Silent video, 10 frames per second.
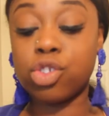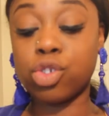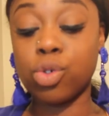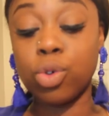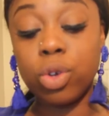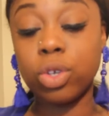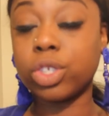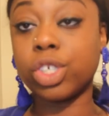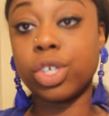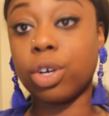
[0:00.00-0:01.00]
school,
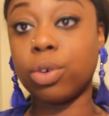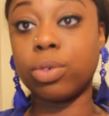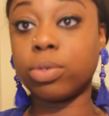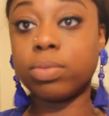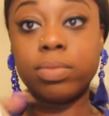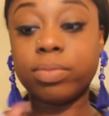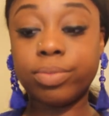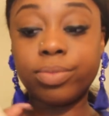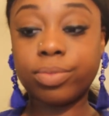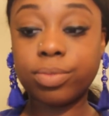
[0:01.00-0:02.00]
you know,
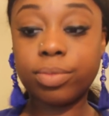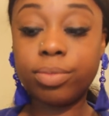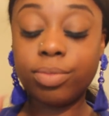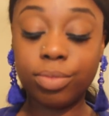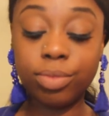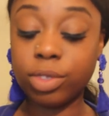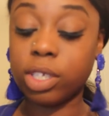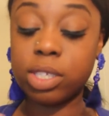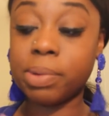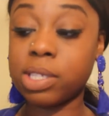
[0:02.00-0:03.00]

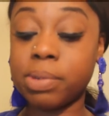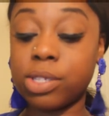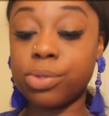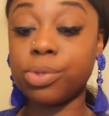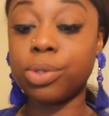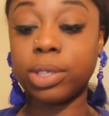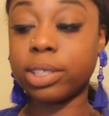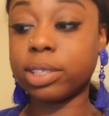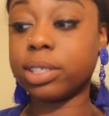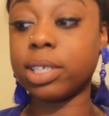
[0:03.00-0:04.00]
it's supposed to be school
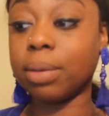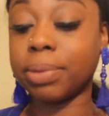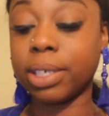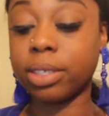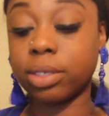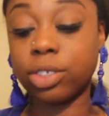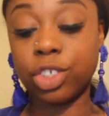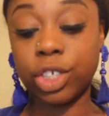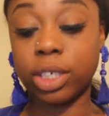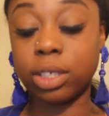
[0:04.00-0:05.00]
something
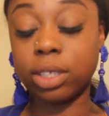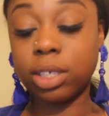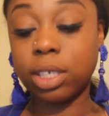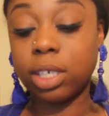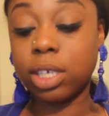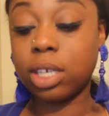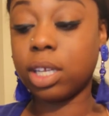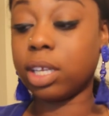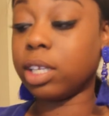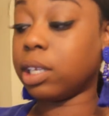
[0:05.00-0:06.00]
shit.
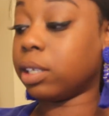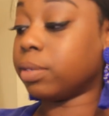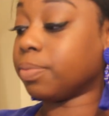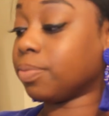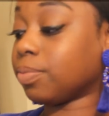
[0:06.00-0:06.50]
Um,